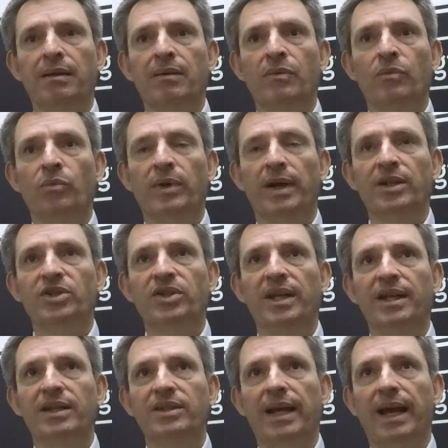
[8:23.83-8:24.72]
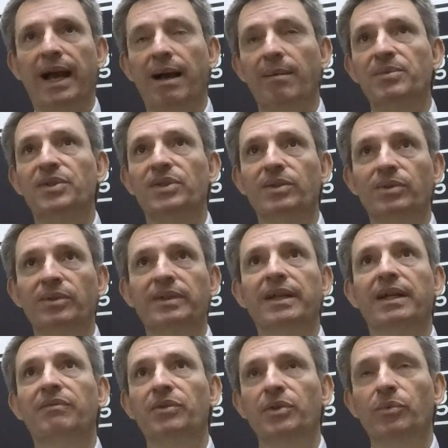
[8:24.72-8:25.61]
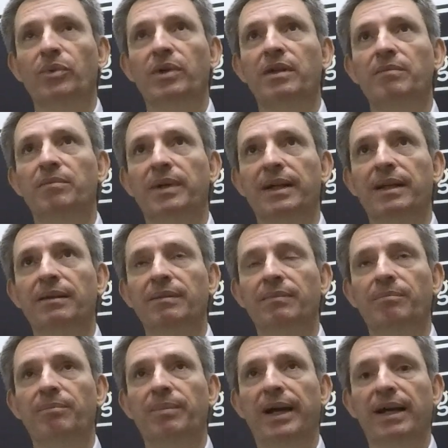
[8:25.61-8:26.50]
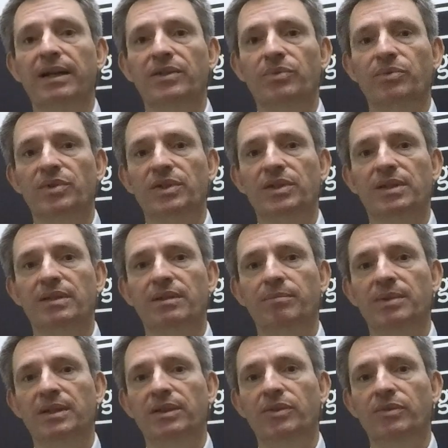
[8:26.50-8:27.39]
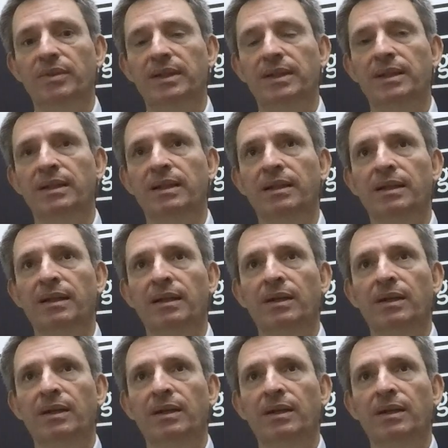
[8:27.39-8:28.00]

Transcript: Would I change absolutely every one of my passwords to be unique?